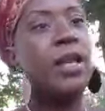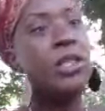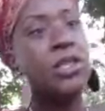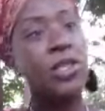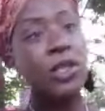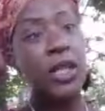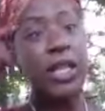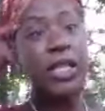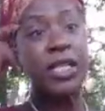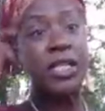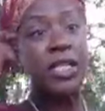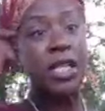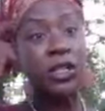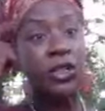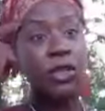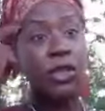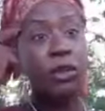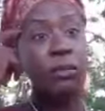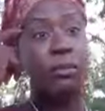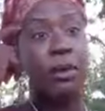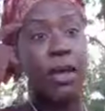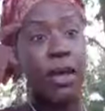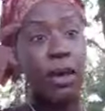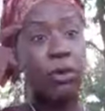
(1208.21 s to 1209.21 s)
So they send you
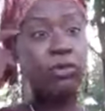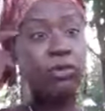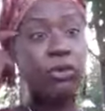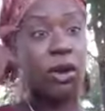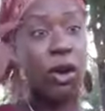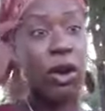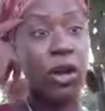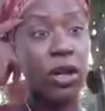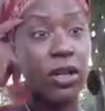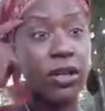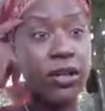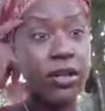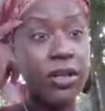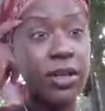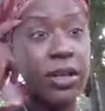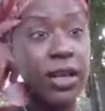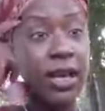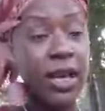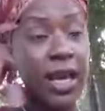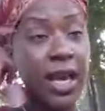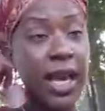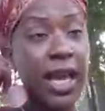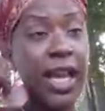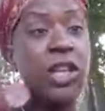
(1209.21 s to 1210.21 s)
the mail fraud.
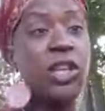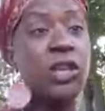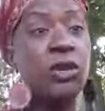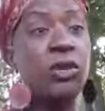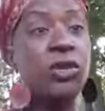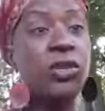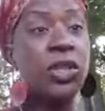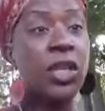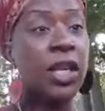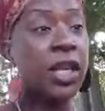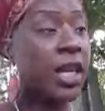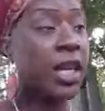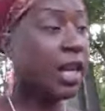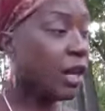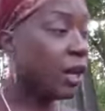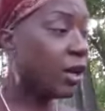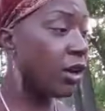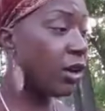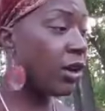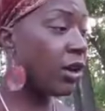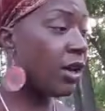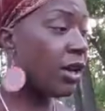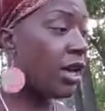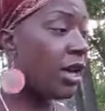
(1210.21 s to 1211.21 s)
And you sit
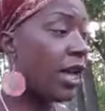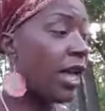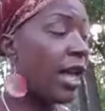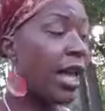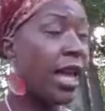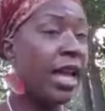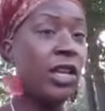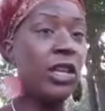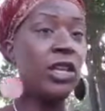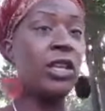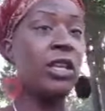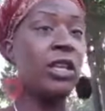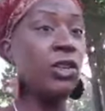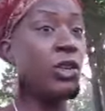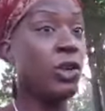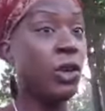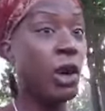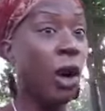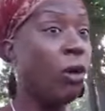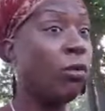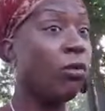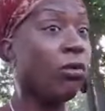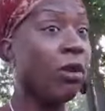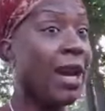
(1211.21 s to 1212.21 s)
here and you
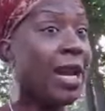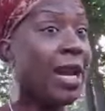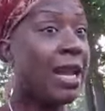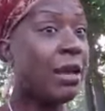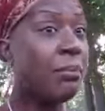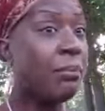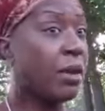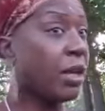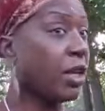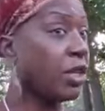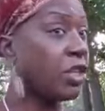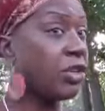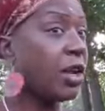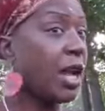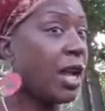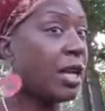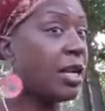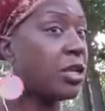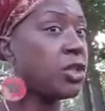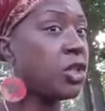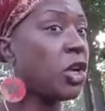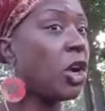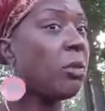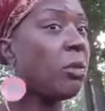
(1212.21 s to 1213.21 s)
don't read it because you're
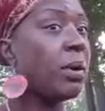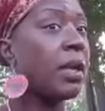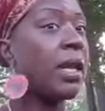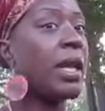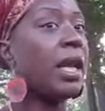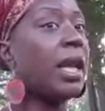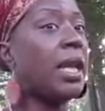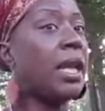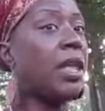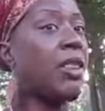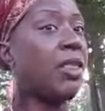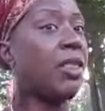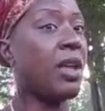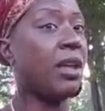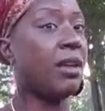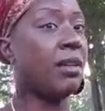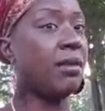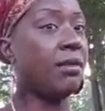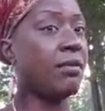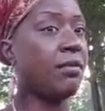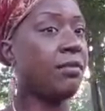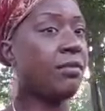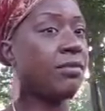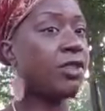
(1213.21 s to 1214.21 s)
not interpreting anything.
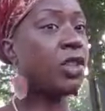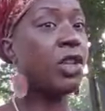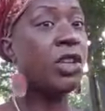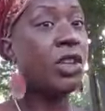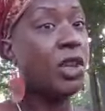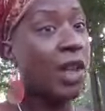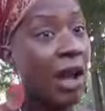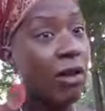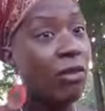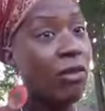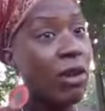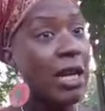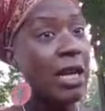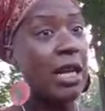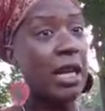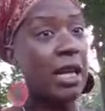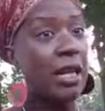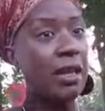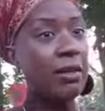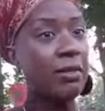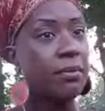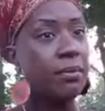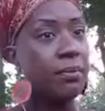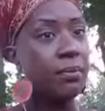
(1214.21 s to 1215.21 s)
So you're not reading
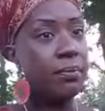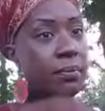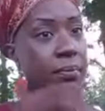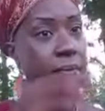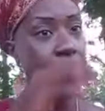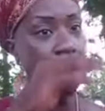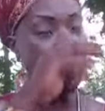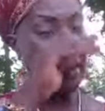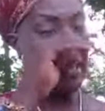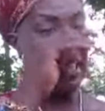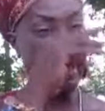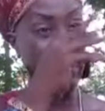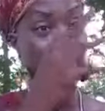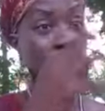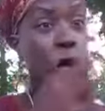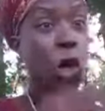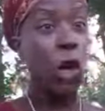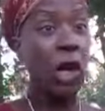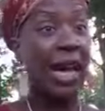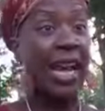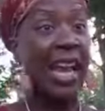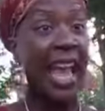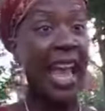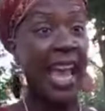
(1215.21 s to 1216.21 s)
it. You're
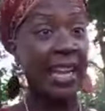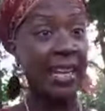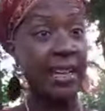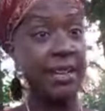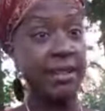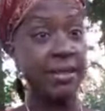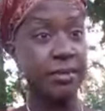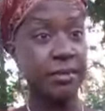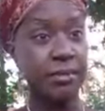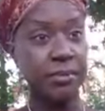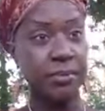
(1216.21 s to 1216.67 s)
looking at it.